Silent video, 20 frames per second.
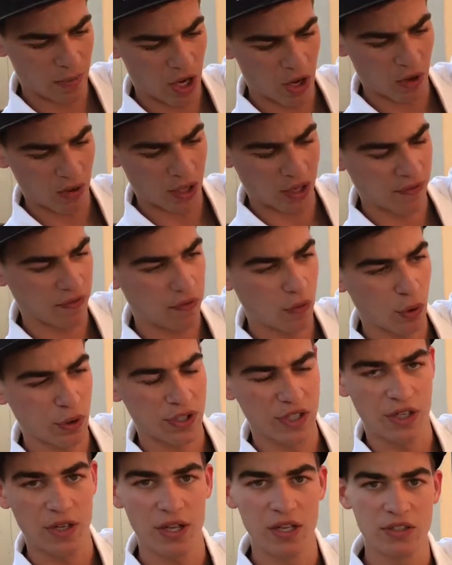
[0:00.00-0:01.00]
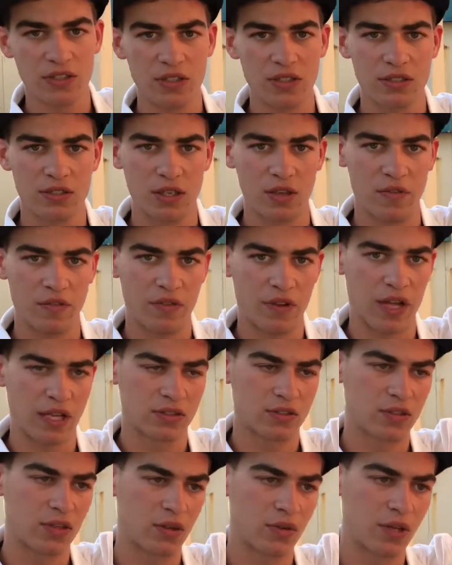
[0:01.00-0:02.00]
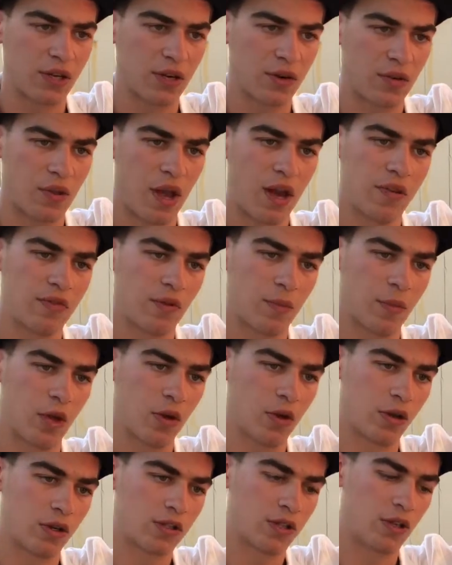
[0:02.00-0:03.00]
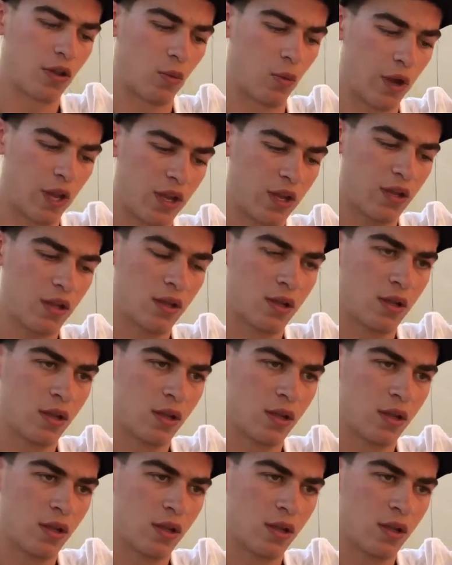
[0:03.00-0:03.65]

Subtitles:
about like 14 inches of extra leader line from the hook to the weight,